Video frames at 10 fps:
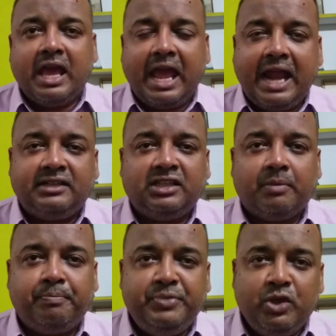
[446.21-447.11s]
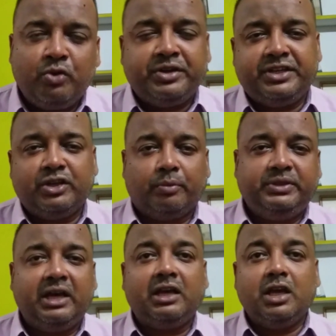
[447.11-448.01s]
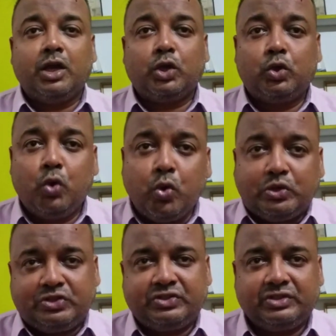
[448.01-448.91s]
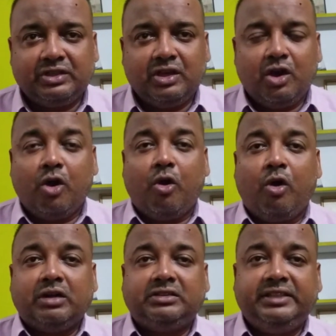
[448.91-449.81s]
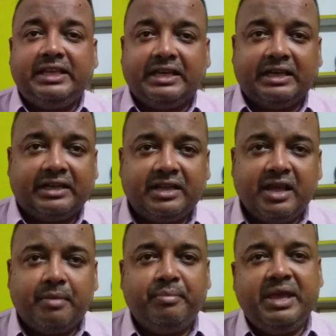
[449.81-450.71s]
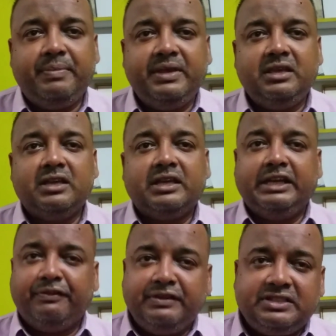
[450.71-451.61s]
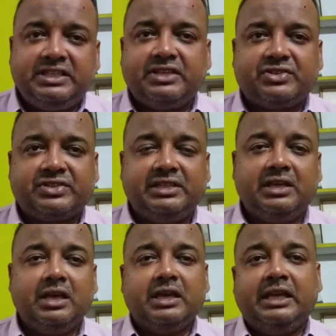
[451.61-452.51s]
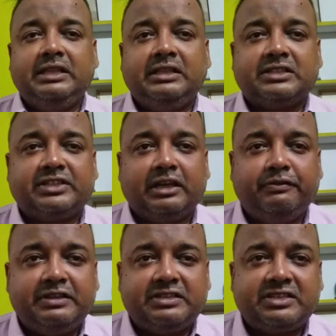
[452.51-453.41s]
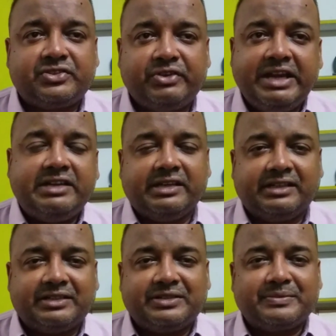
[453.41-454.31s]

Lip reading: and the purity of the goods, or there may be deficiency in the services rendered.